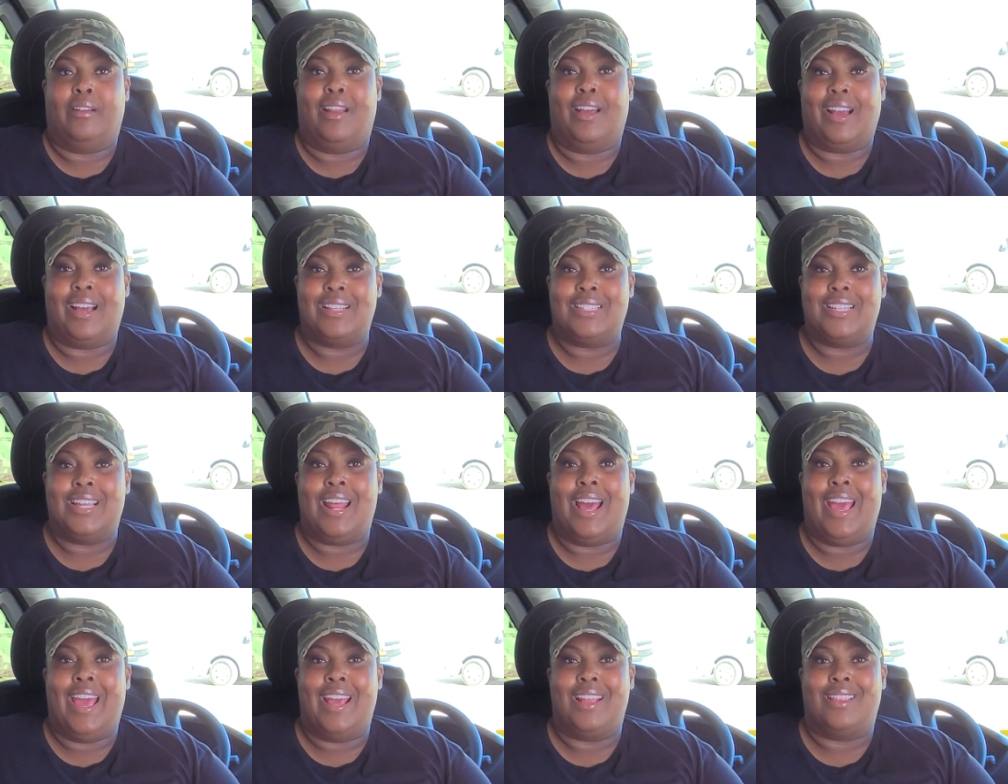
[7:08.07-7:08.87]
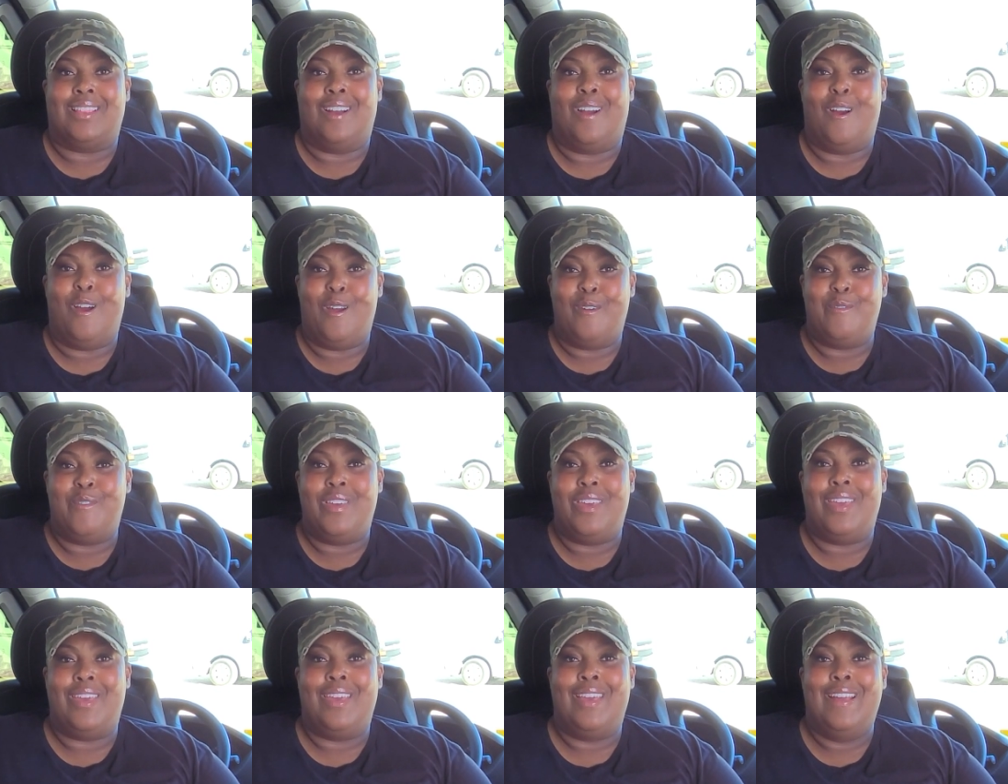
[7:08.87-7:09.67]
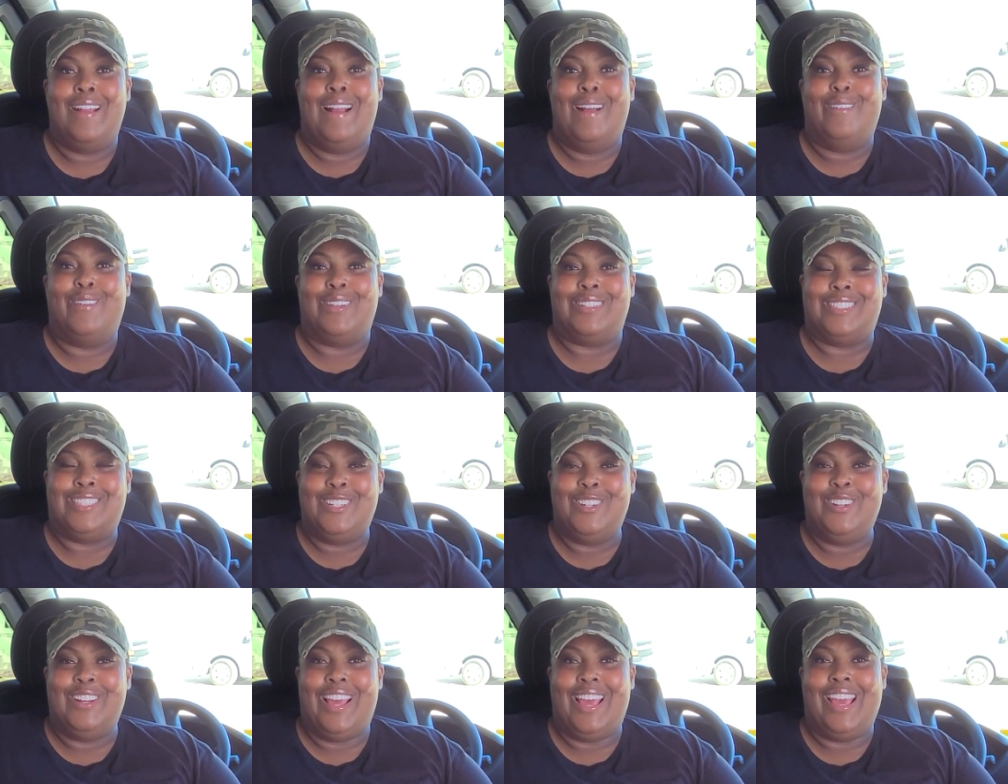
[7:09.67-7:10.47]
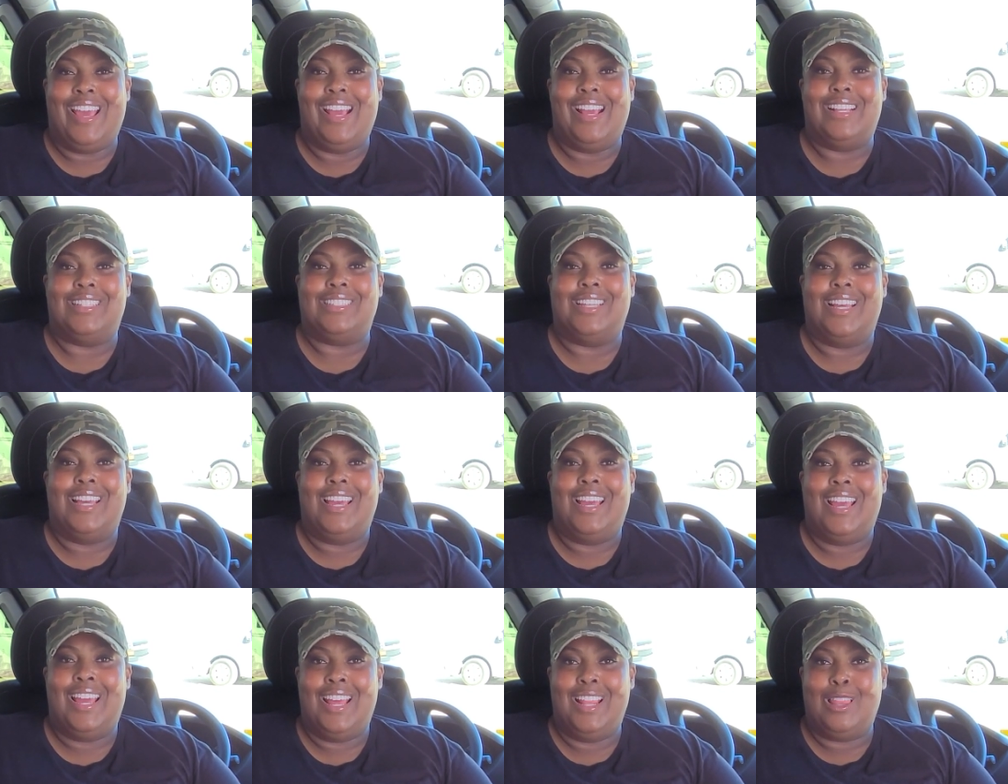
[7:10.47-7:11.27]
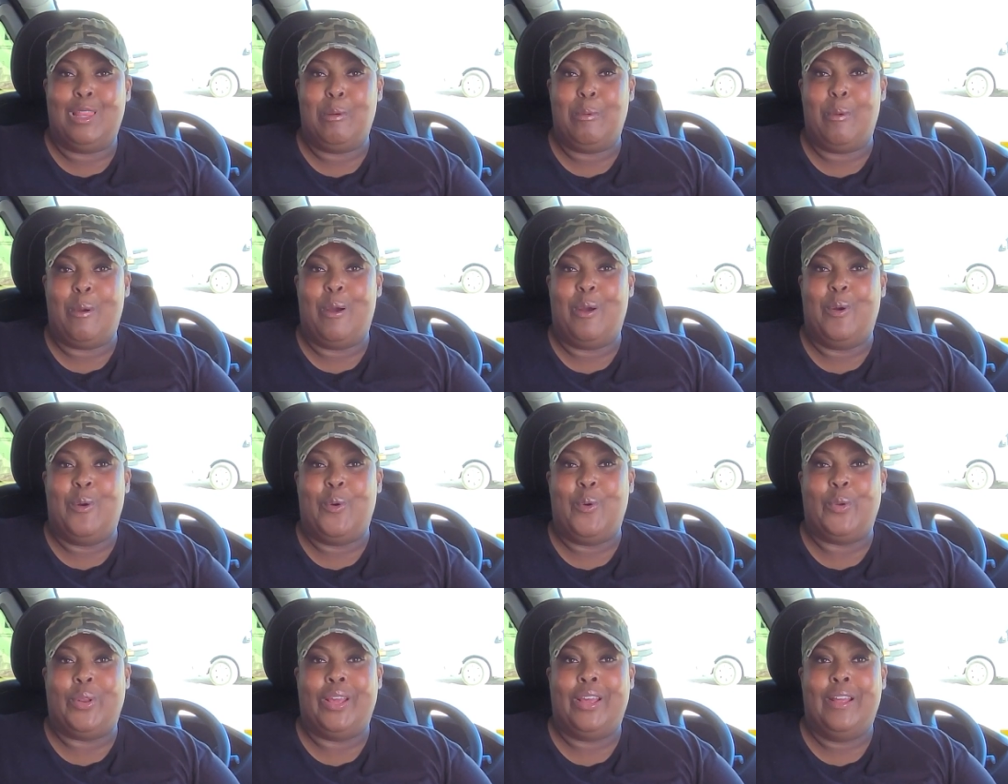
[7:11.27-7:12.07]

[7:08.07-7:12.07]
Like I said, I had the RV for 2 days, hit the road,